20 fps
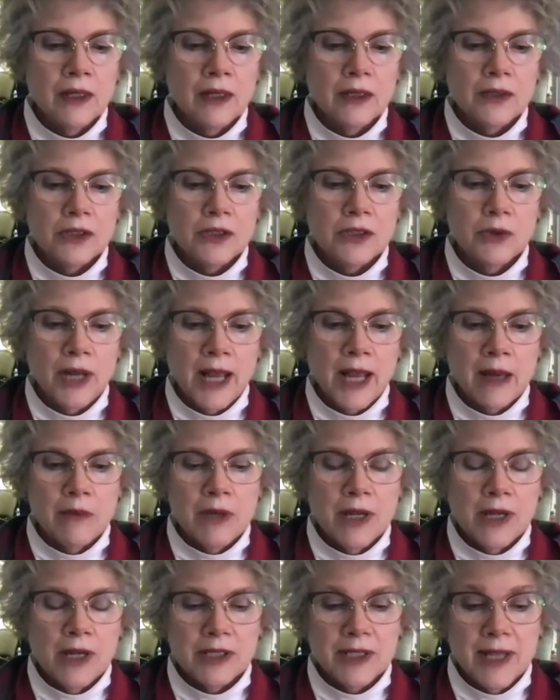So when
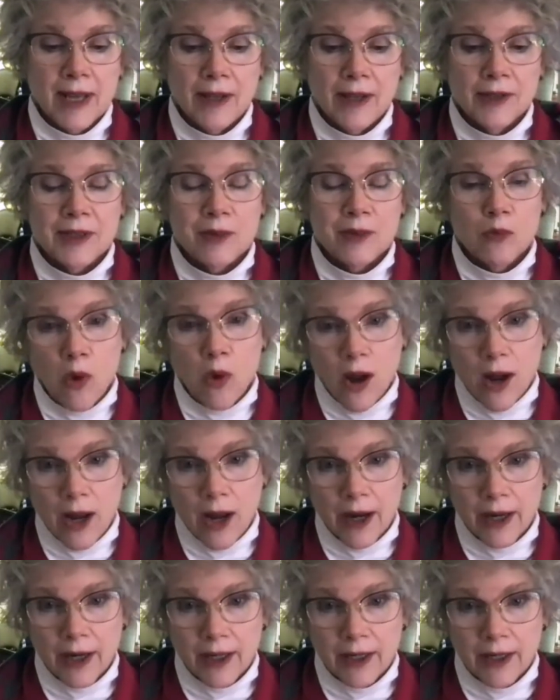Amnon tells him
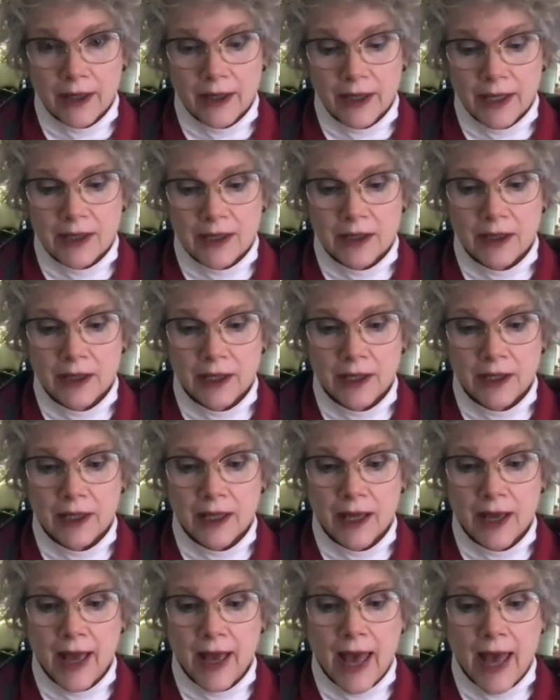why he's
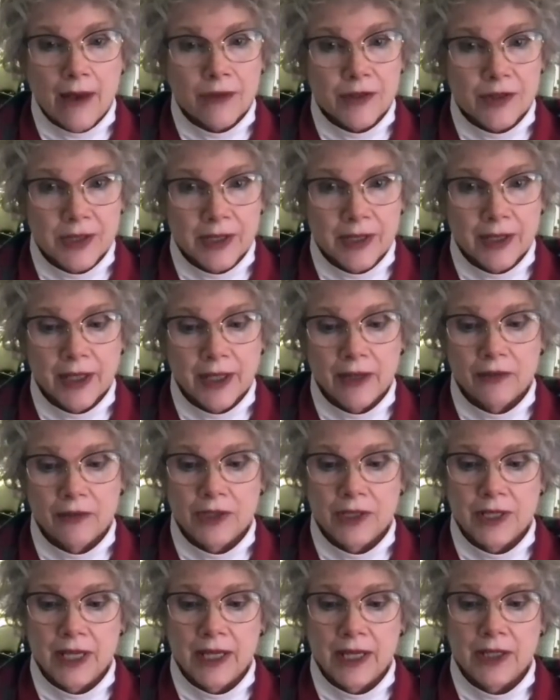looking half sick every
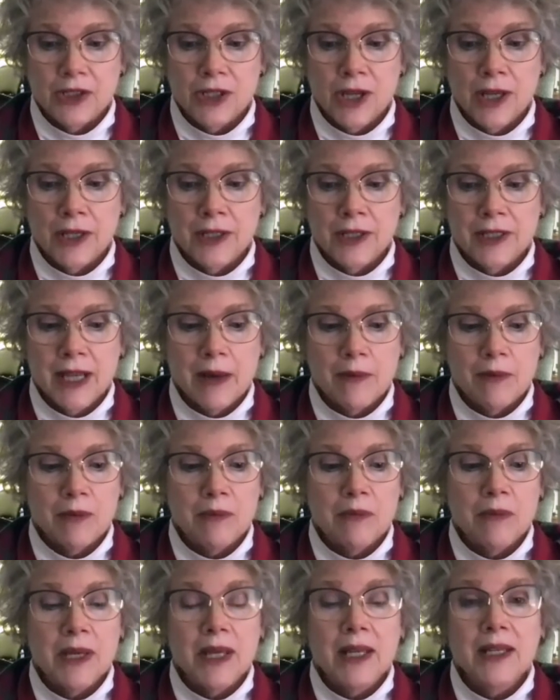day, Jonadab
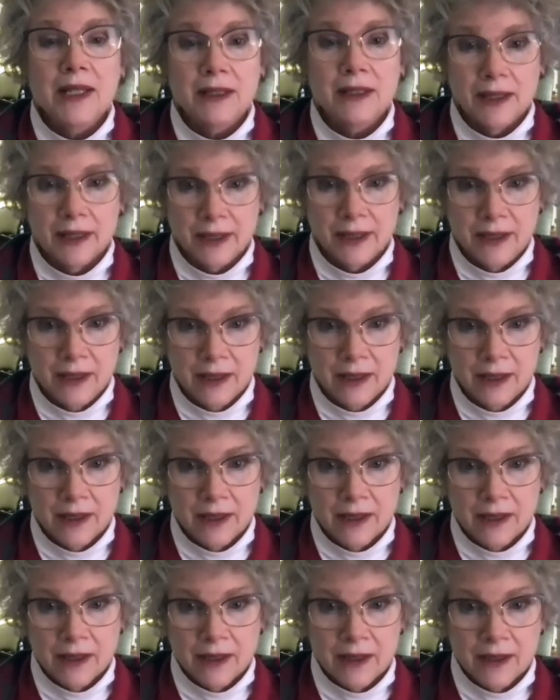immediately
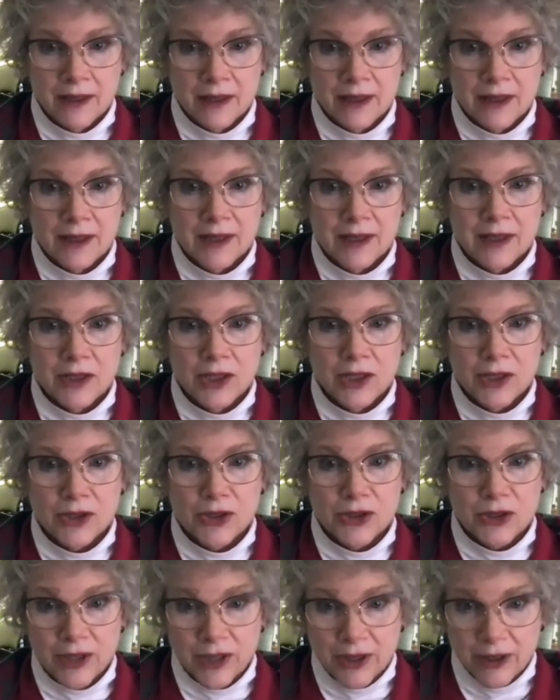suggests
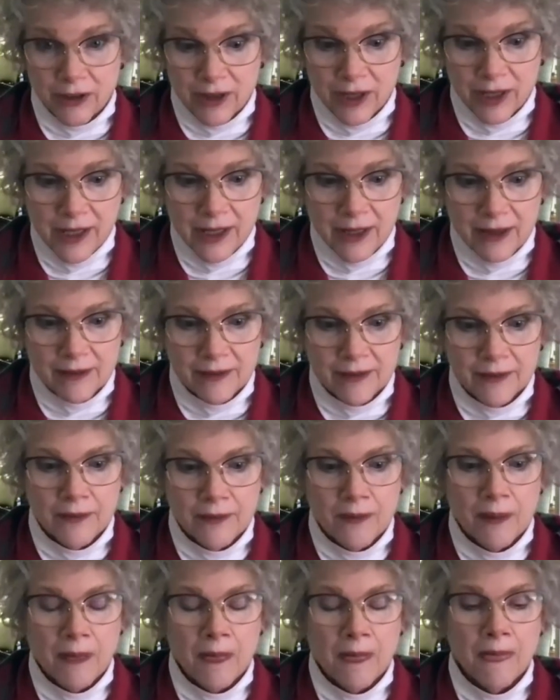trickery.
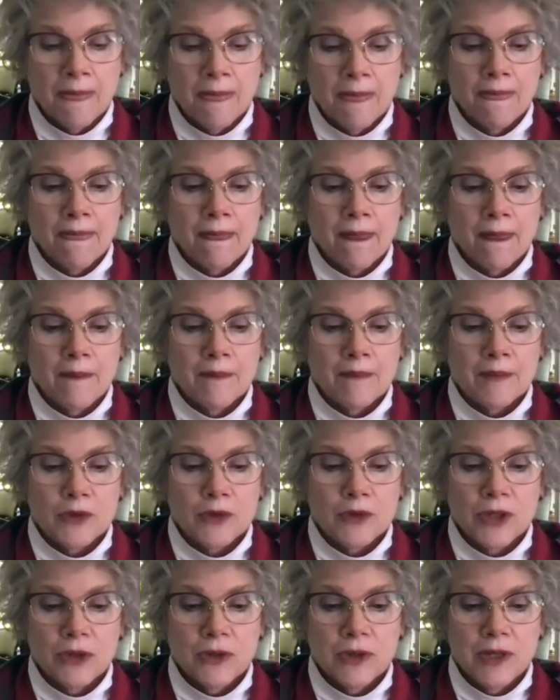
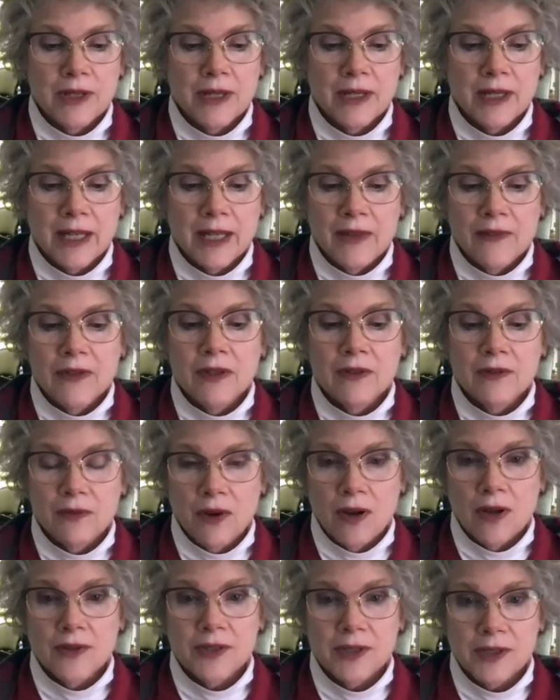Trickery that even
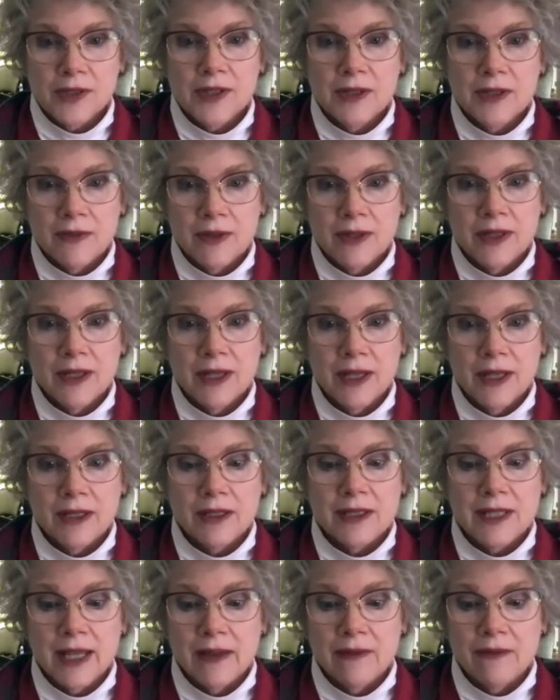involves deceiving King
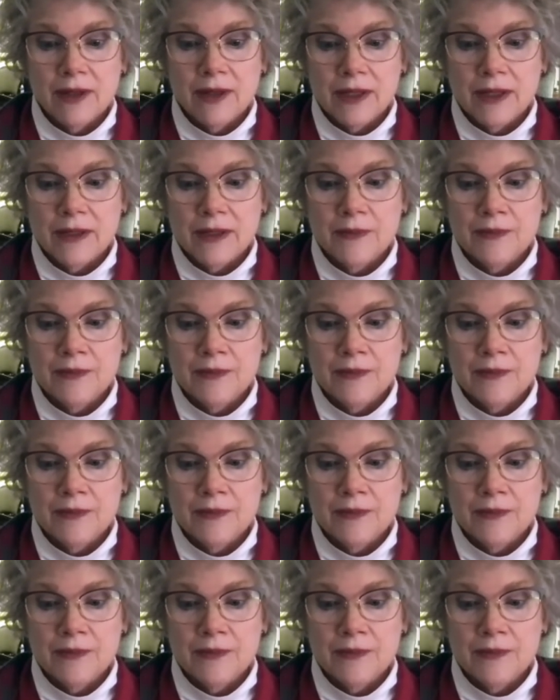David.